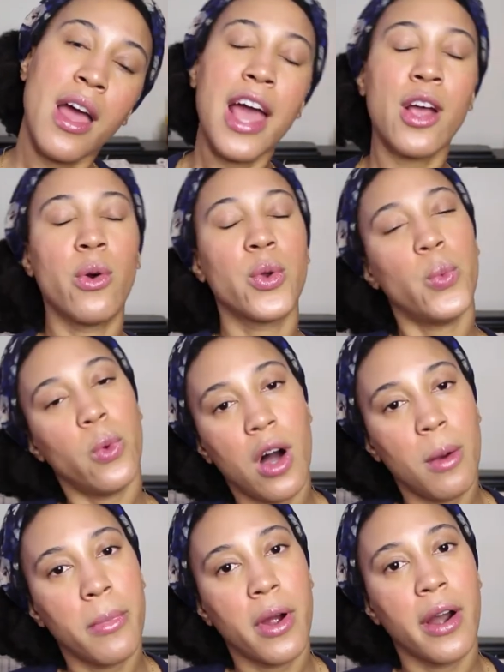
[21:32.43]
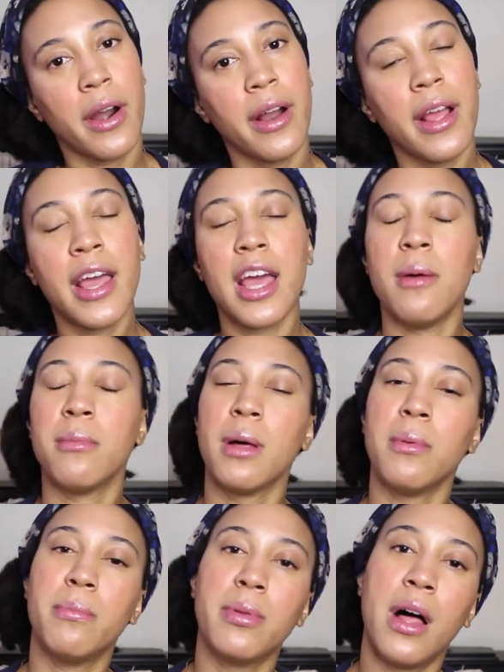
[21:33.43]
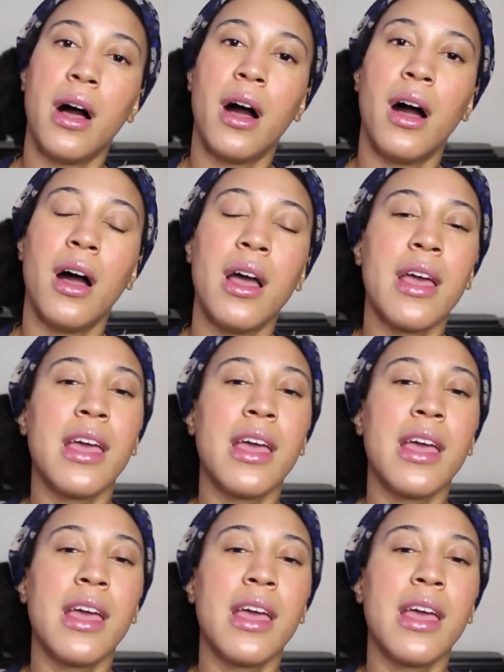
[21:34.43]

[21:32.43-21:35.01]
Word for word: and go to Walmart and blah blah blah,